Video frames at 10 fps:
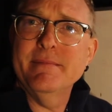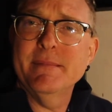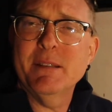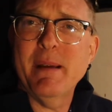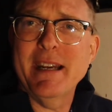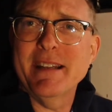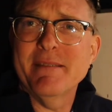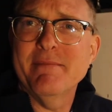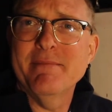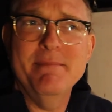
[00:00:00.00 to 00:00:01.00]

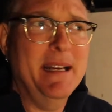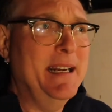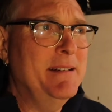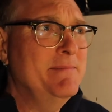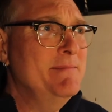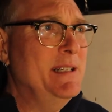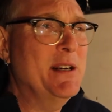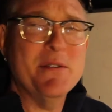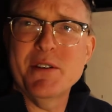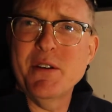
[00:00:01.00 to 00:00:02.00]
spending many
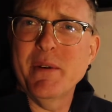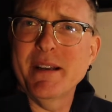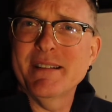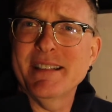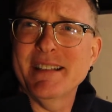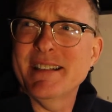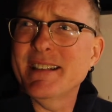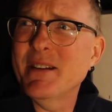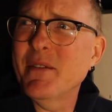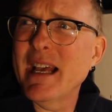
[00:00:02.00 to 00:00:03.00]
years doing since
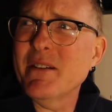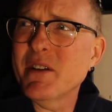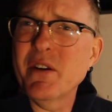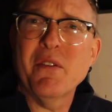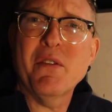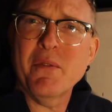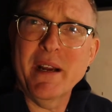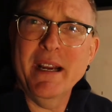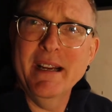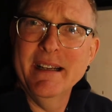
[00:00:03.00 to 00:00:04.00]

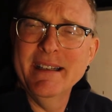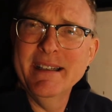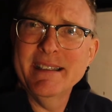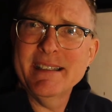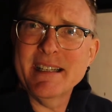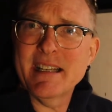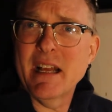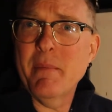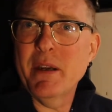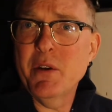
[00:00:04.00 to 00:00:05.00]
2003.
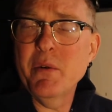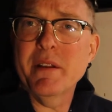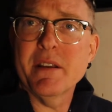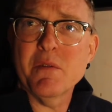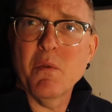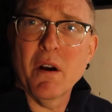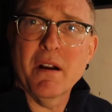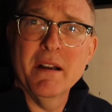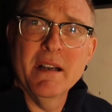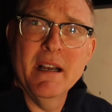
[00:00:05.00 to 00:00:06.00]
Essentially, I've been doing this
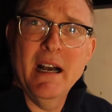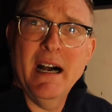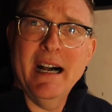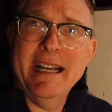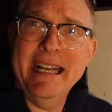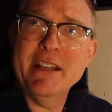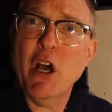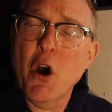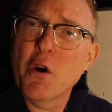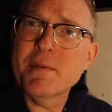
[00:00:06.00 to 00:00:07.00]
work in
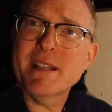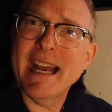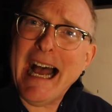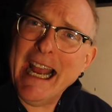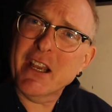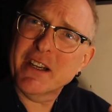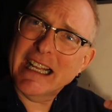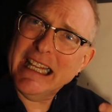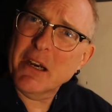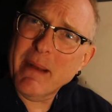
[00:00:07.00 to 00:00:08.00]
the hopes that I could
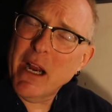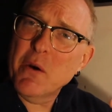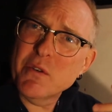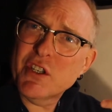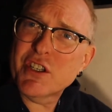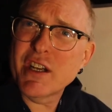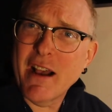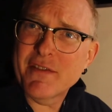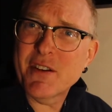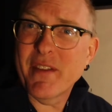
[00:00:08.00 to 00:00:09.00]
clear my own
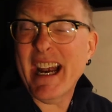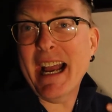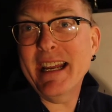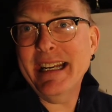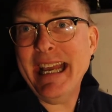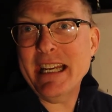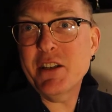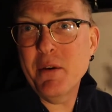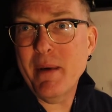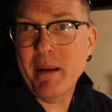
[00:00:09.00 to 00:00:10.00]
stuff so that I could get
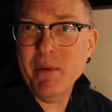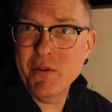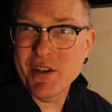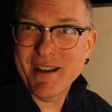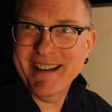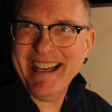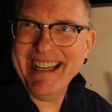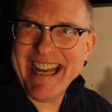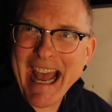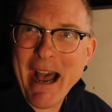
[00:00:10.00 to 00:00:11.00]
to my music.
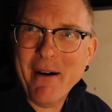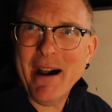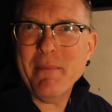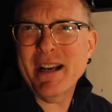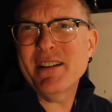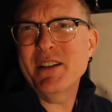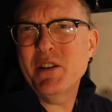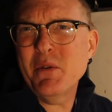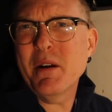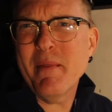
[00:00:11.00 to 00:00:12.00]
And now I'm actually
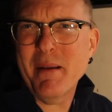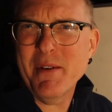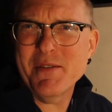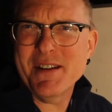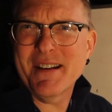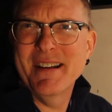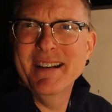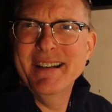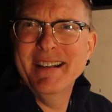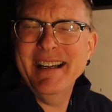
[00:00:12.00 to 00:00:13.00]
doing my music,
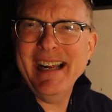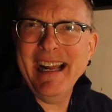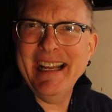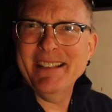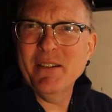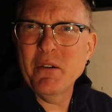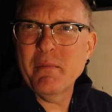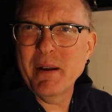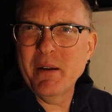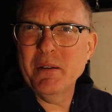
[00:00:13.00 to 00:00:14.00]
and lo
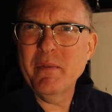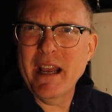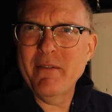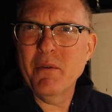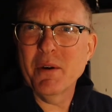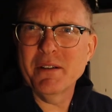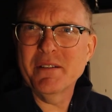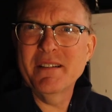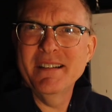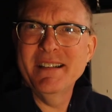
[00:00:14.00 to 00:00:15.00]
and behold, we have a world